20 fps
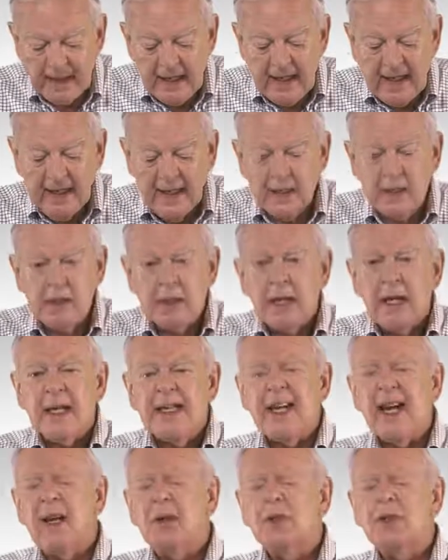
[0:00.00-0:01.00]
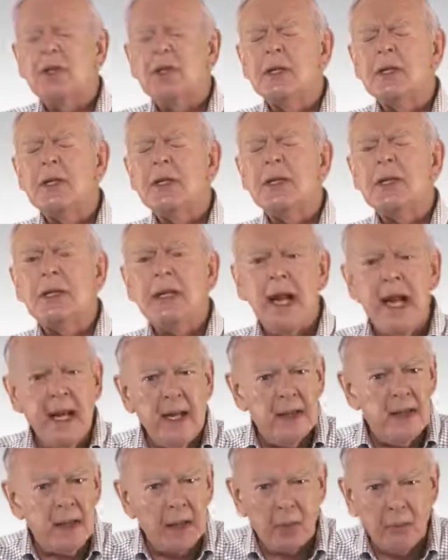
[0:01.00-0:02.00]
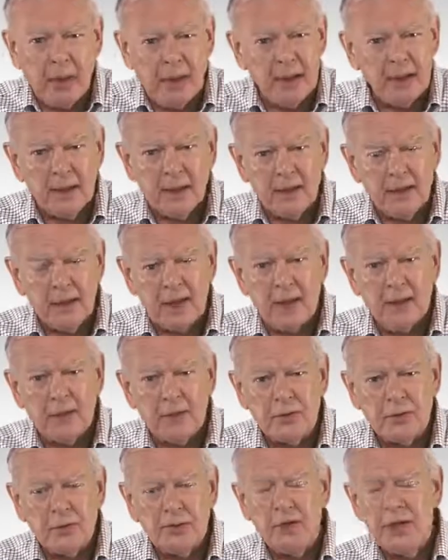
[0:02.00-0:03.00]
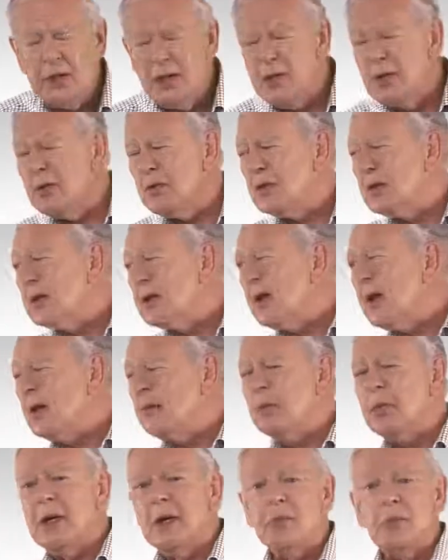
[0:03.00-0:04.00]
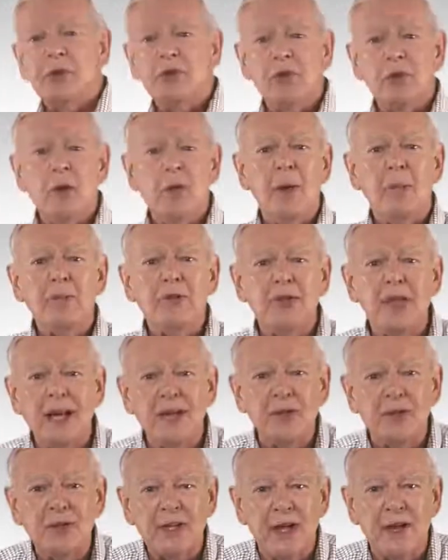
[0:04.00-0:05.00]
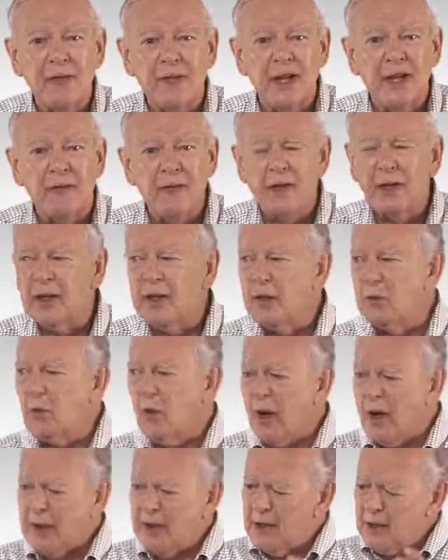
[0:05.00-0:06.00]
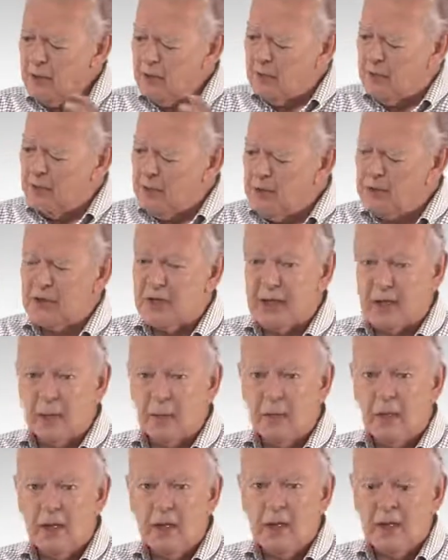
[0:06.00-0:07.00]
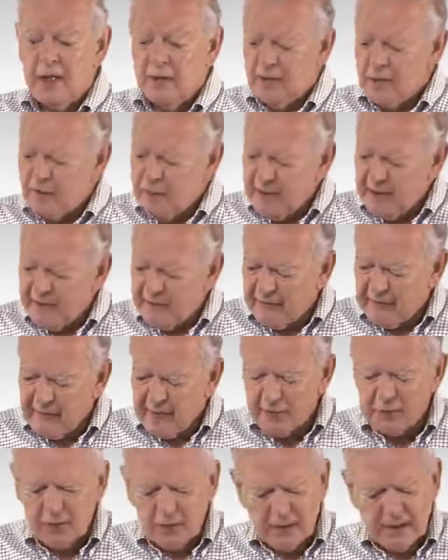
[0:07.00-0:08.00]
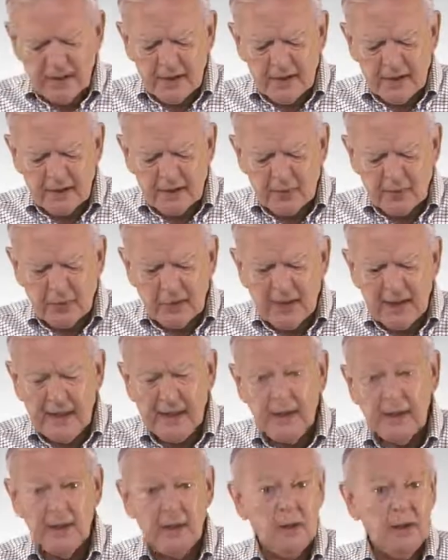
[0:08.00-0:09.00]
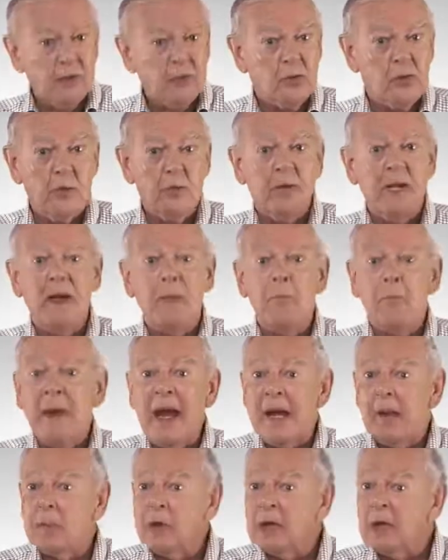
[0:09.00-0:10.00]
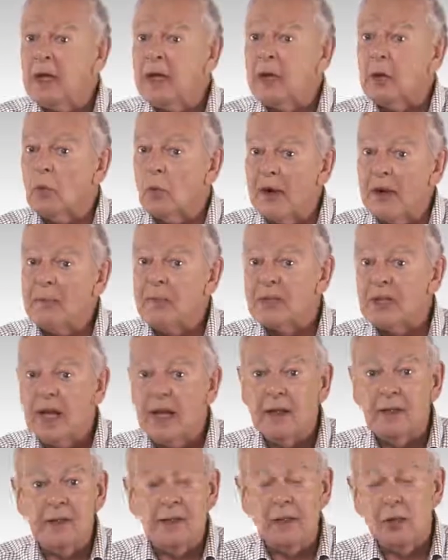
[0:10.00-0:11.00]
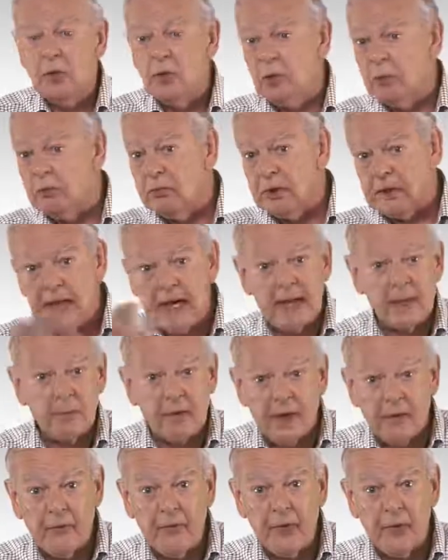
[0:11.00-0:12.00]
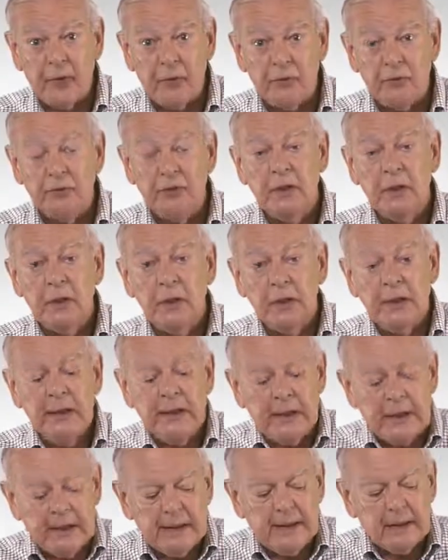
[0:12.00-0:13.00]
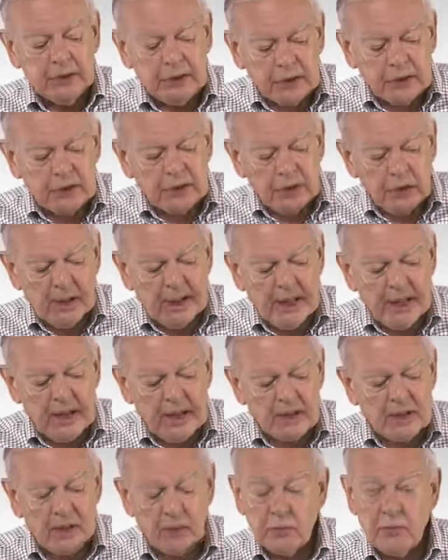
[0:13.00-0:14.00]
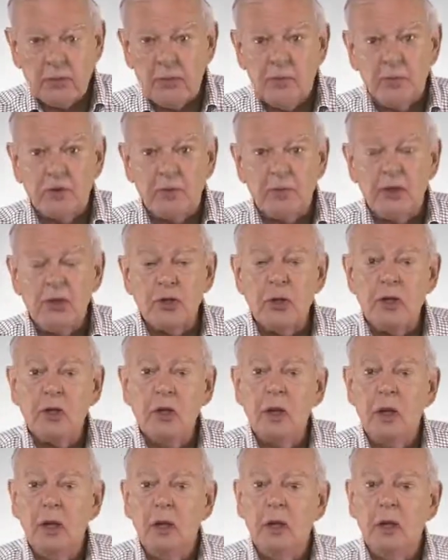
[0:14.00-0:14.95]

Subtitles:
and an outstanding paleontologist. He used to get people so upset in South Africa, he'd walk into a museum, there'd be a fossil on display, could be a mammal-like reptile, he knew a lot about those, and he'd just look at it and say, it's a new species.